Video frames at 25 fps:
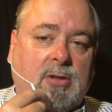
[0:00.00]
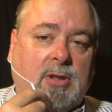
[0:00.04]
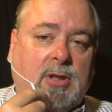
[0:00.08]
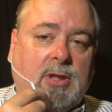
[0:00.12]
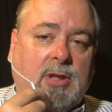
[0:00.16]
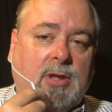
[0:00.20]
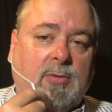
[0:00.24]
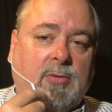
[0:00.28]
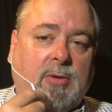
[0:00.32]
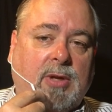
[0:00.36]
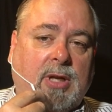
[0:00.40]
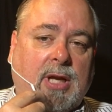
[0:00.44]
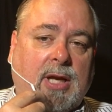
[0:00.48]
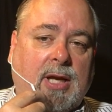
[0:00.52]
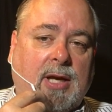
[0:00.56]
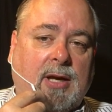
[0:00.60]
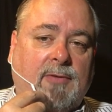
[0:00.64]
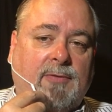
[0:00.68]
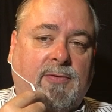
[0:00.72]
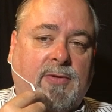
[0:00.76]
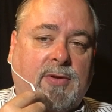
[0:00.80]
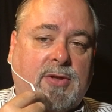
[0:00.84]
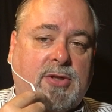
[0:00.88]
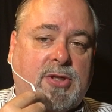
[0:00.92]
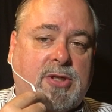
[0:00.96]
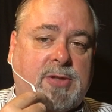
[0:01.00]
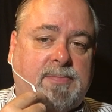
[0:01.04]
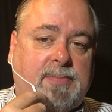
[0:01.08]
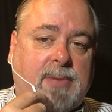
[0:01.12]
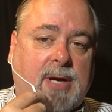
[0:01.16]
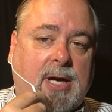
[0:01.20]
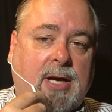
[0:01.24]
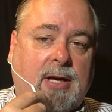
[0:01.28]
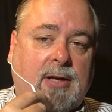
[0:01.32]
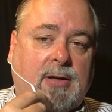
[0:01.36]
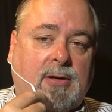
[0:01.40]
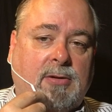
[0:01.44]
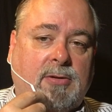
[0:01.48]
you would have
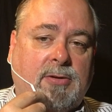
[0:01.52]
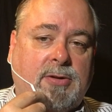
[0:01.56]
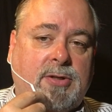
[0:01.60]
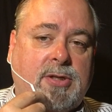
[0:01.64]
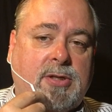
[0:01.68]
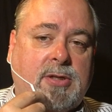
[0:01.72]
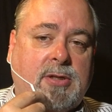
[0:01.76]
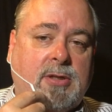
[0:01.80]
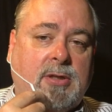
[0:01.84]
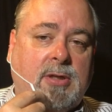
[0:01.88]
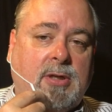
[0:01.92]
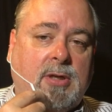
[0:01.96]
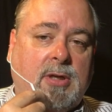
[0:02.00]
spotters,